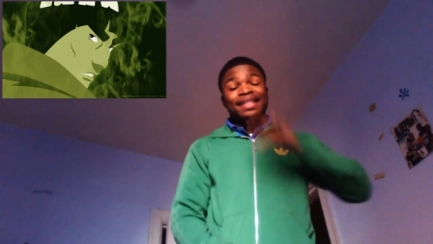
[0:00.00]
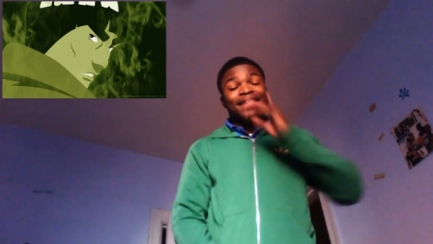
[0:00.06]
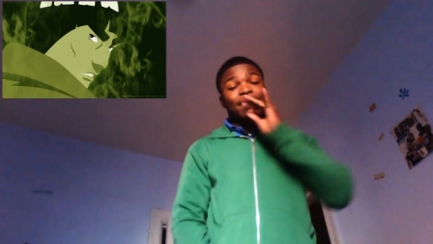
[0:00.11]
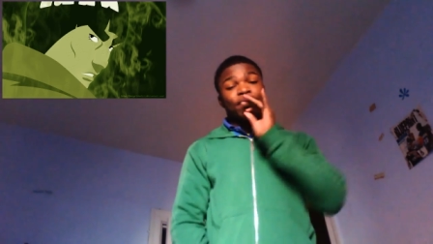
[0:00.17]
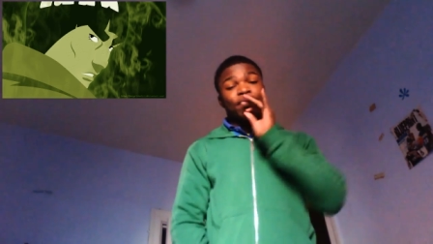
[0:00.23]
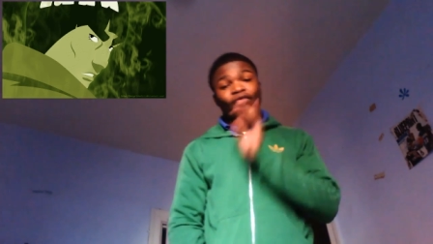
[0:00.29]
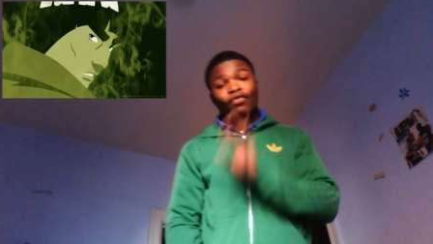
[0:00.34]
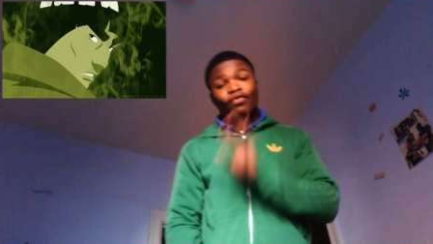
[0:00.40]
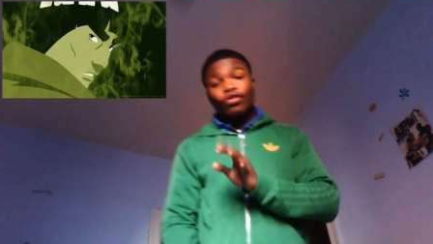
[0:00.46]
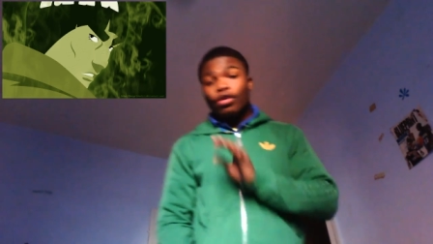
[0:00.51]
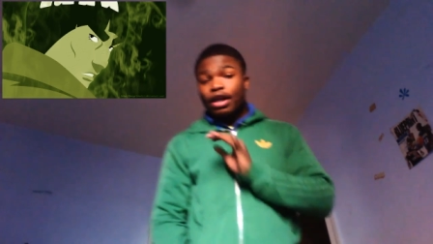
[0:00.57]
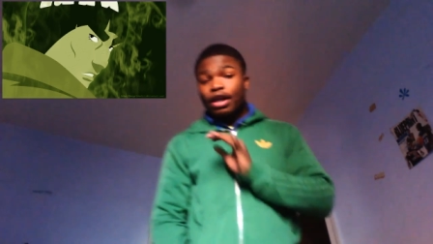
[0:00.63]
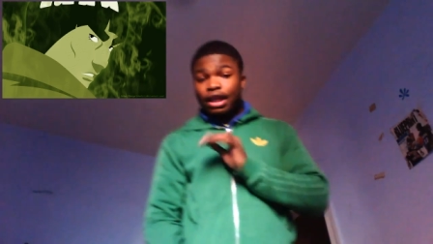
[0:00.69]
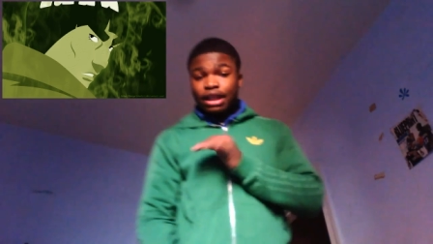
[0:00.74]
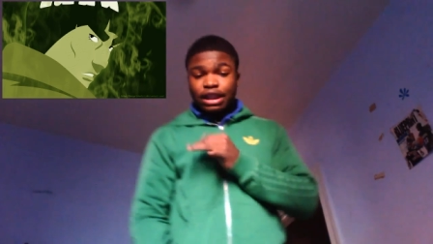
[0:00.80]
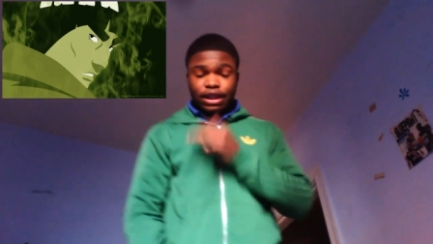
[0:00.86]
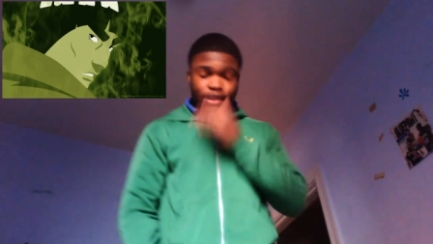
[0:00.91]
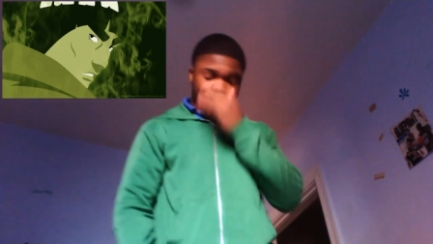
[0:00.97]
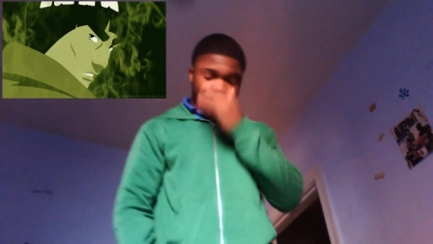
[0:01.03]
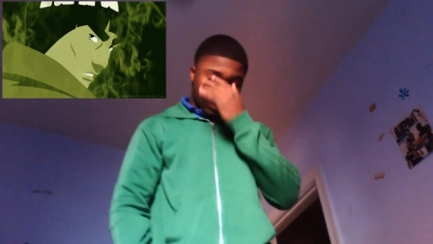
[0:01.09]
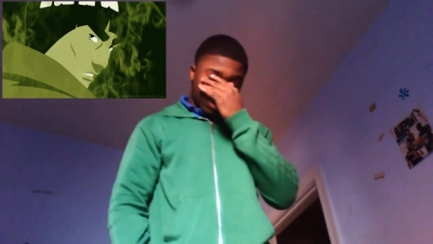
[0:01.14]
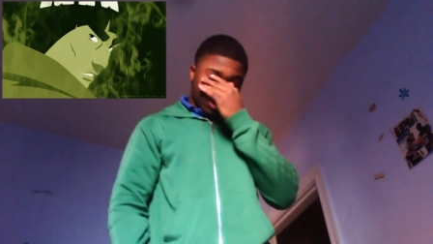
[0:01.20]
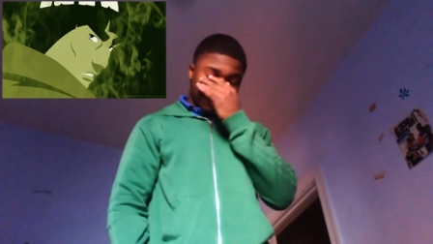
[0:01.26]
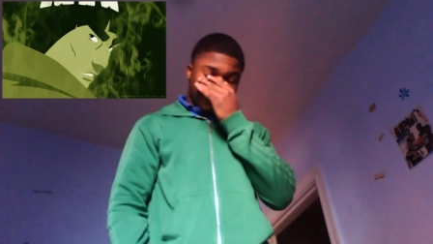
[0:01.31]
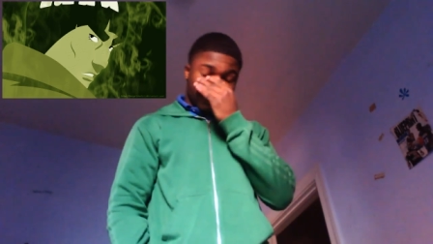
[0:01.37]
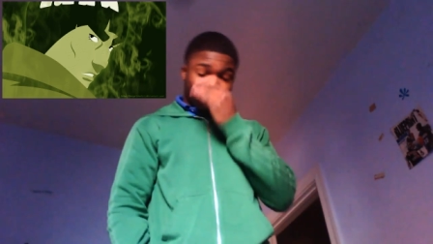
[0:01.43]
Then before I get into the
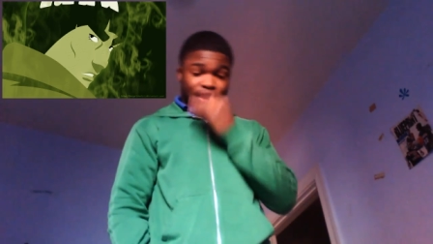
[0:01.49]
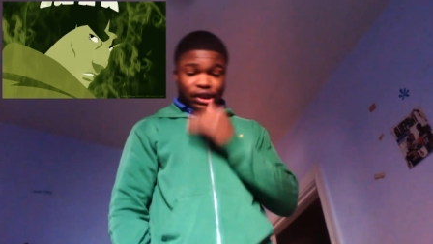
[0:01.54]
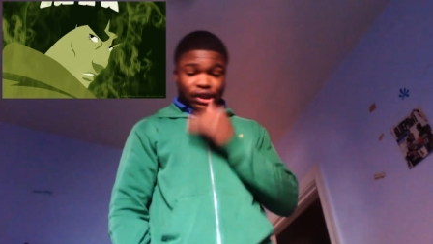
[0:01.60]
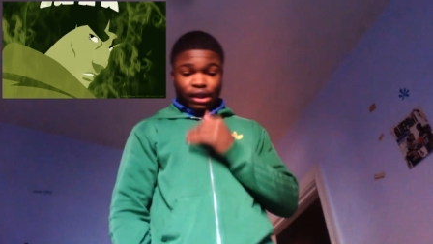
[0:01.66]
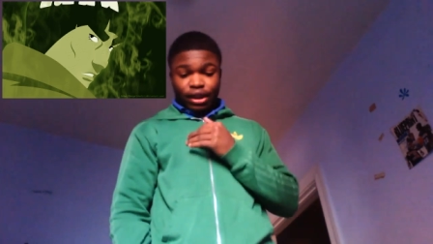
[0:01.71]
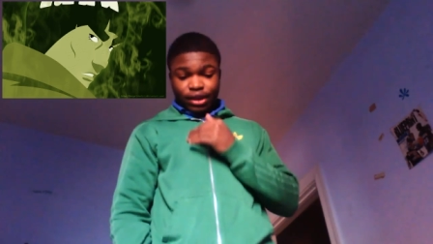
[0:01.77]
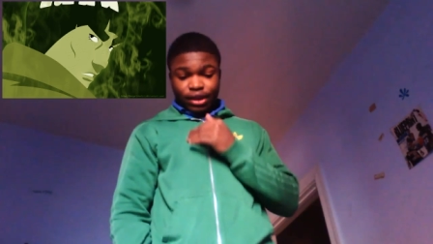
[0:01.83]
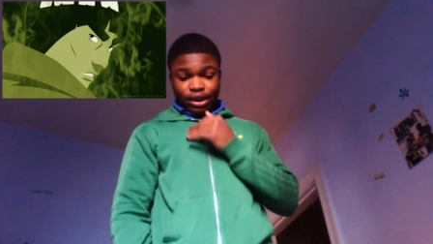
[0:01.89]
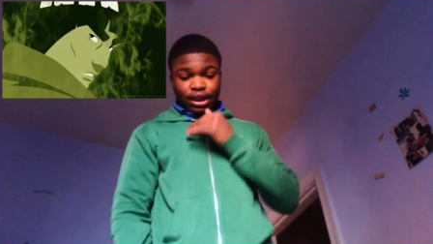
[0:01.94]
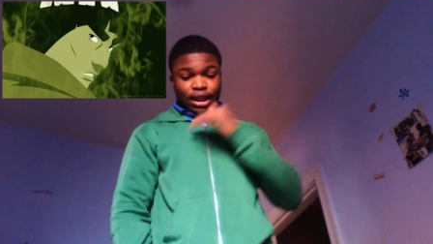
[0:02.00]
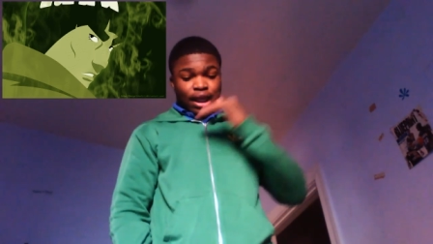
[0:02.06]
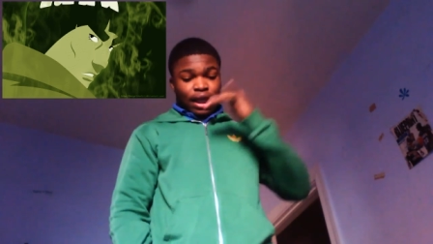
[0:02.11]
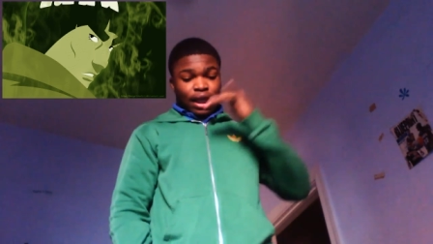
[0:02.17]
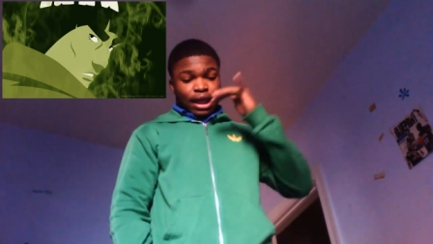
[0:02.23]
uh, preview discussion,